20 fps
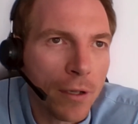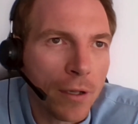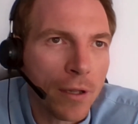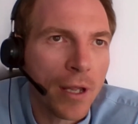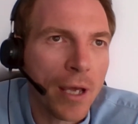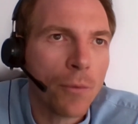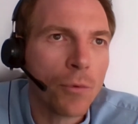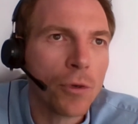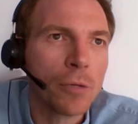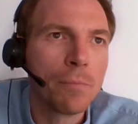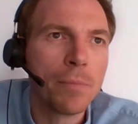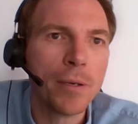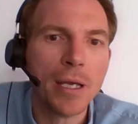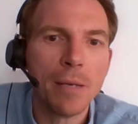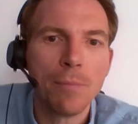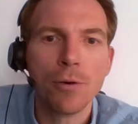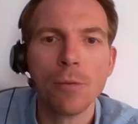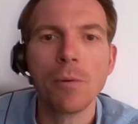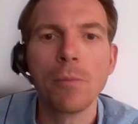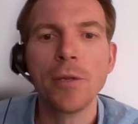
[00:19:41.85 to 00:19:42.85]
there will be
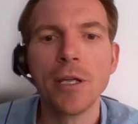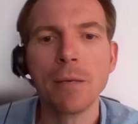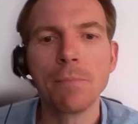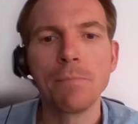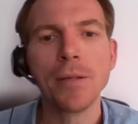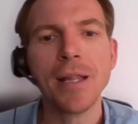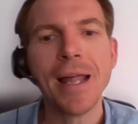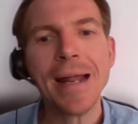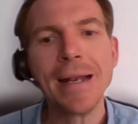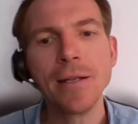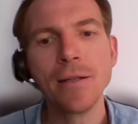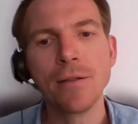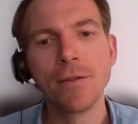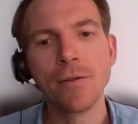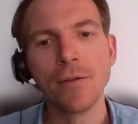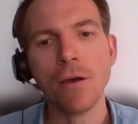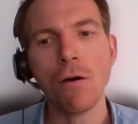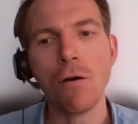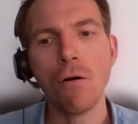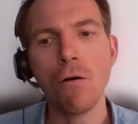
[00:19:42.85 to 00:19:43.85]
probably a blend
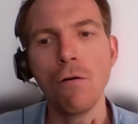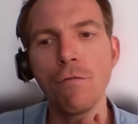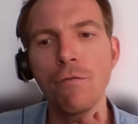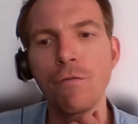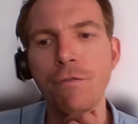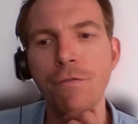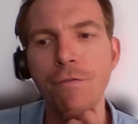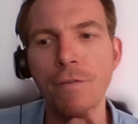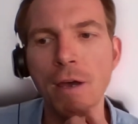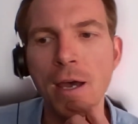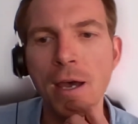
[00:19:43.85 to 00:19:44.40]
of